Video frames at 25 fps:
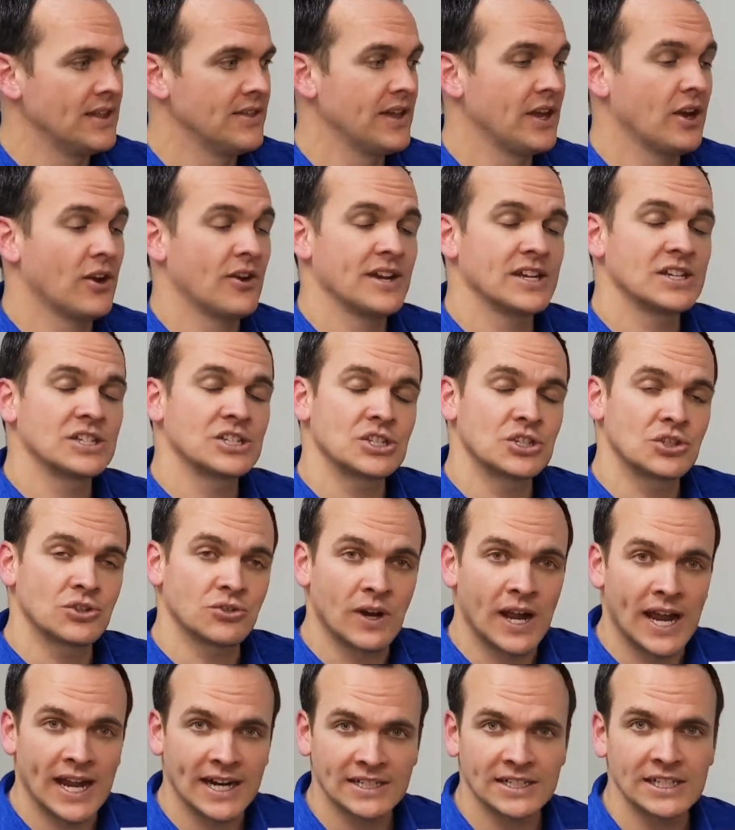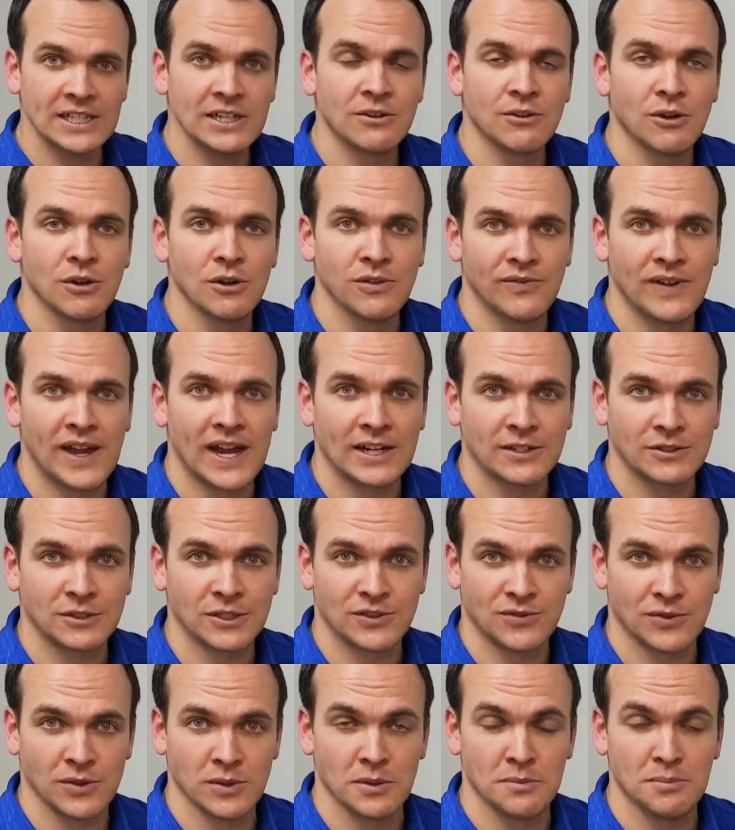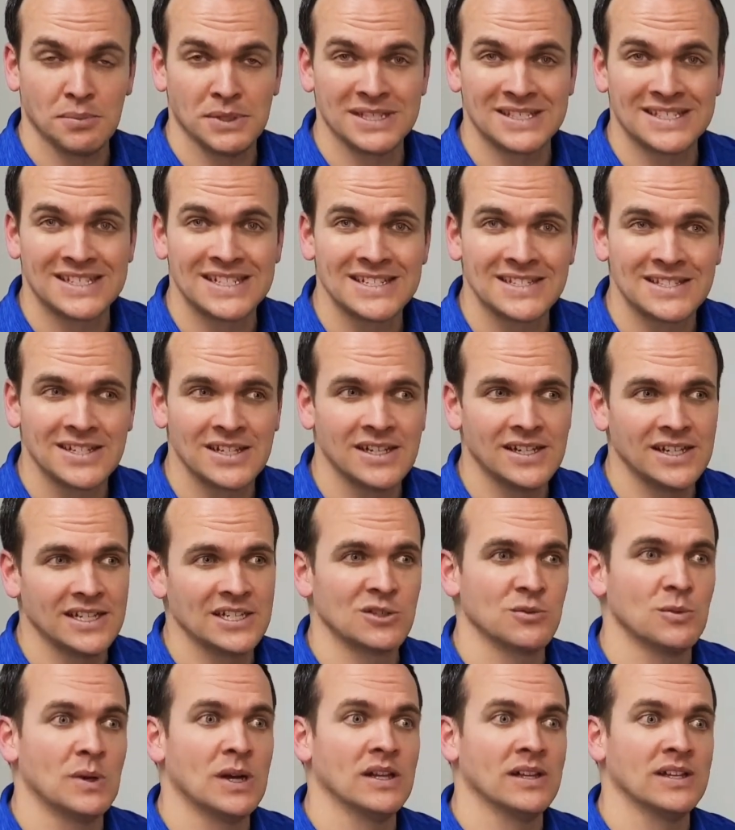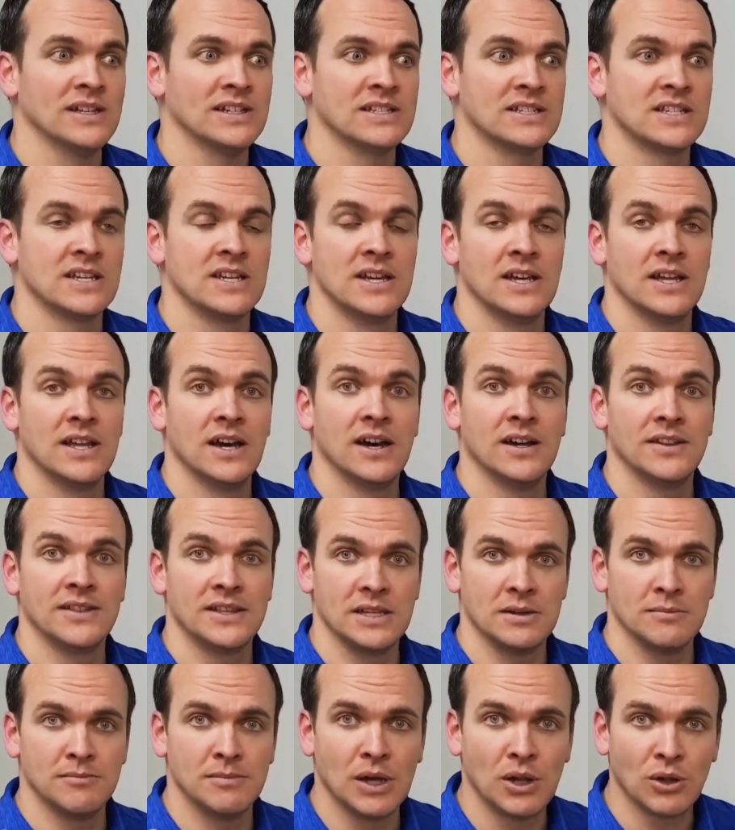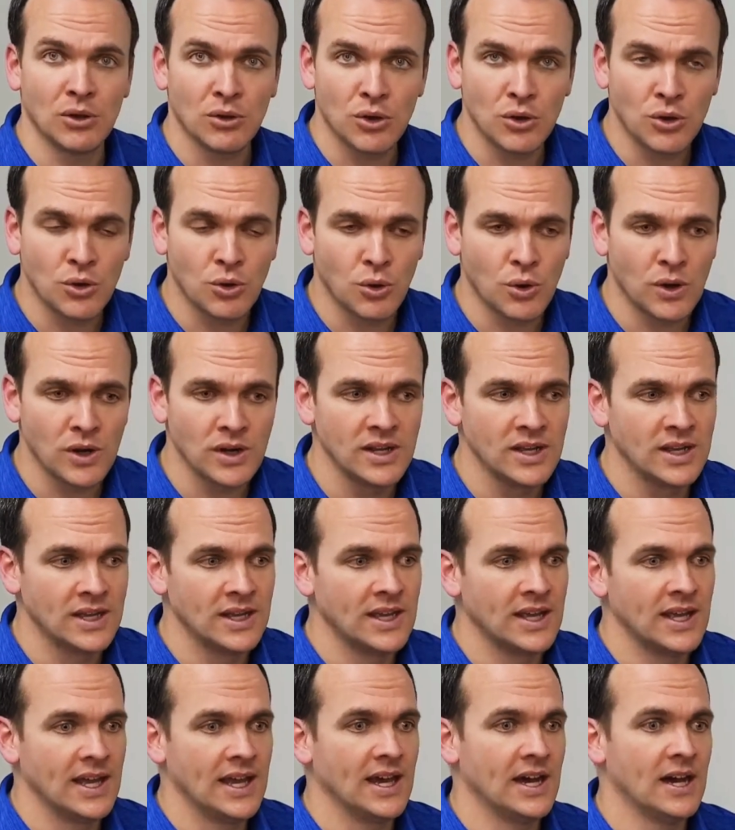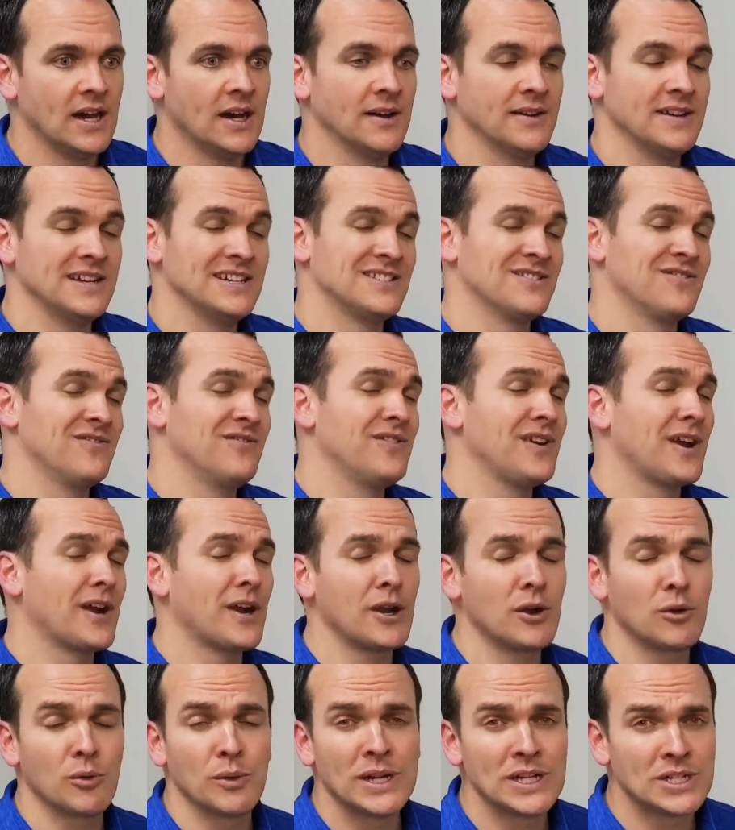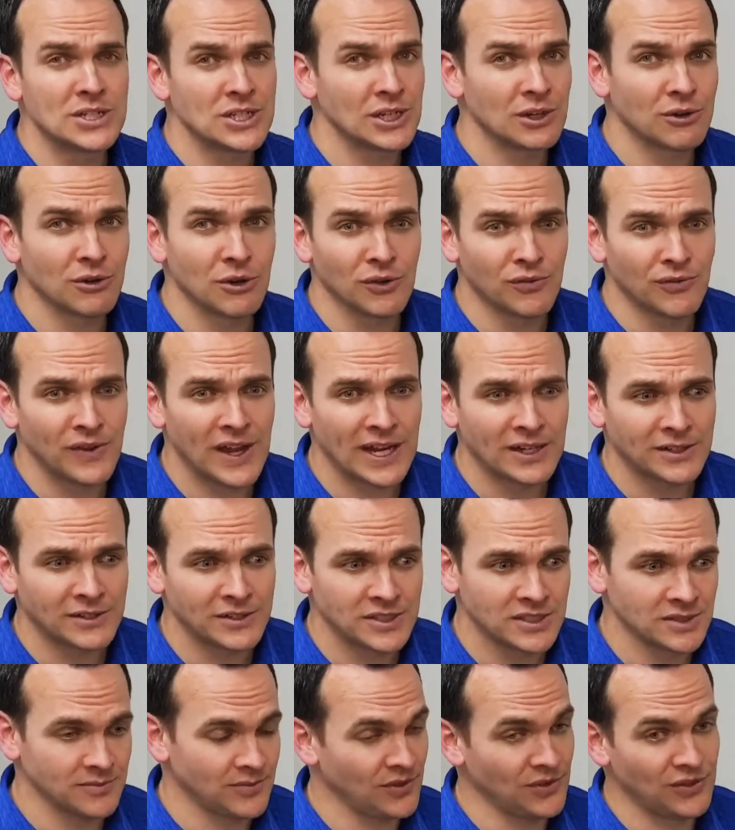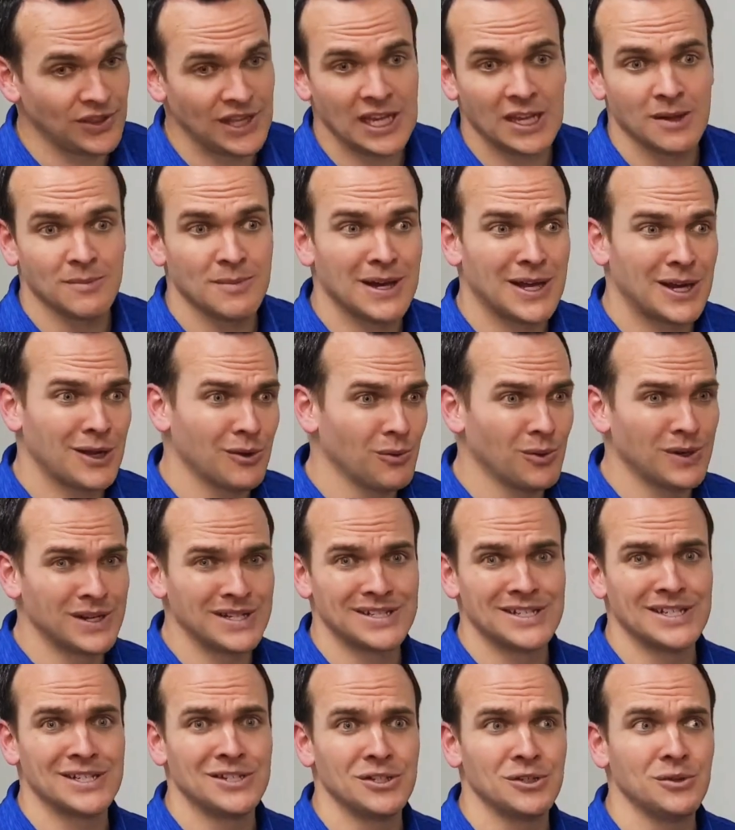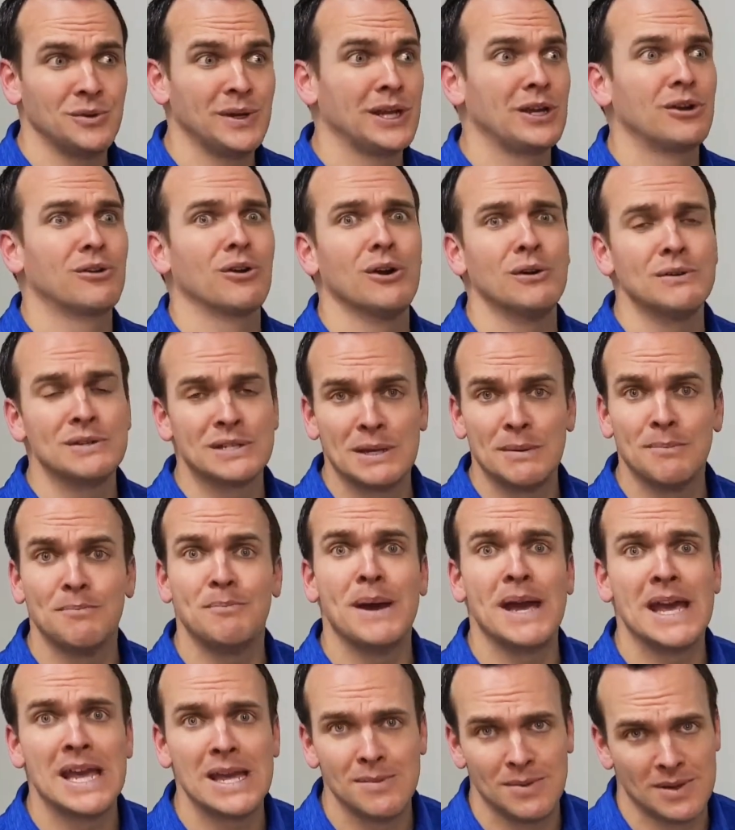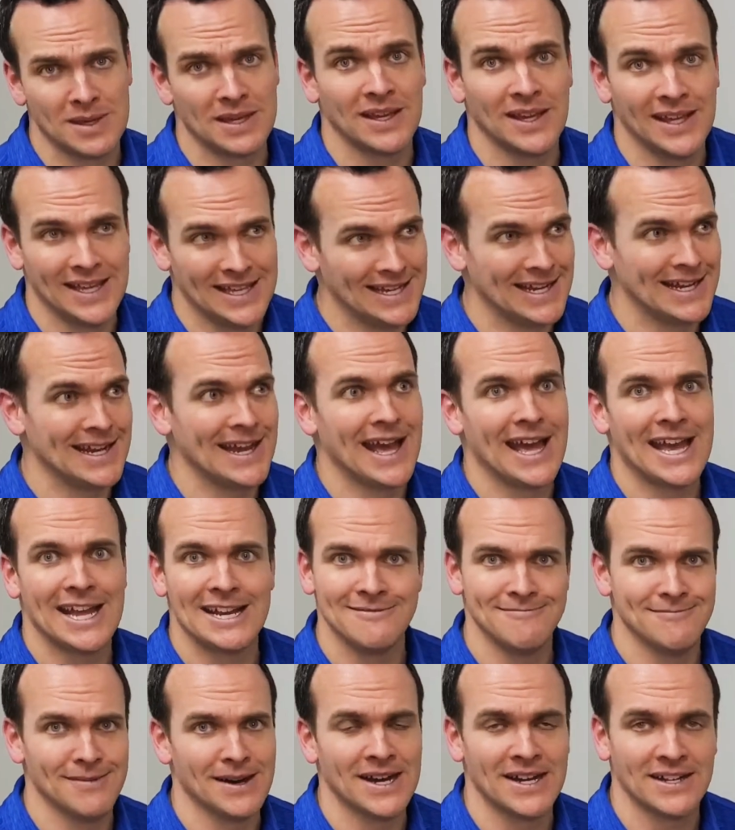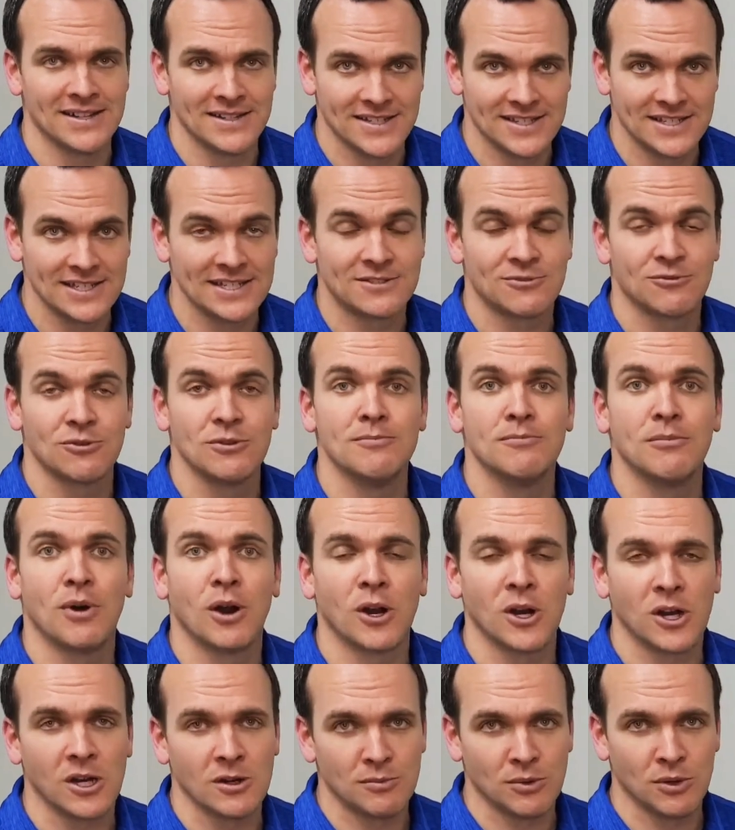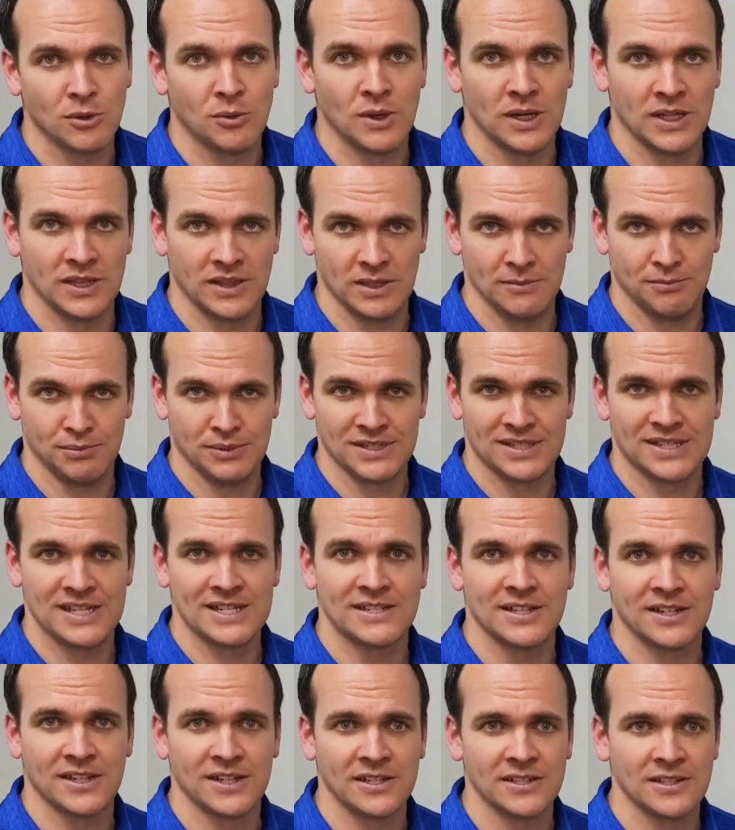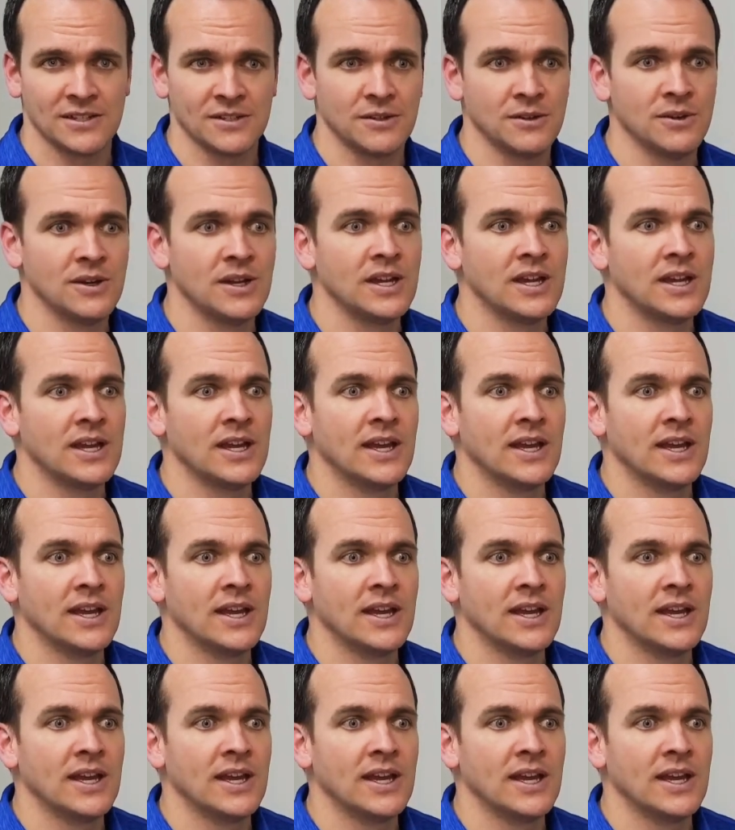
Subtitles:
They're extracting growth factors from the placenta as well as the umbilical cord. It's very rich in growth factors. If you think about it, what does it do? It grows a baby in 9 months. It's remarkable what the placenta can do.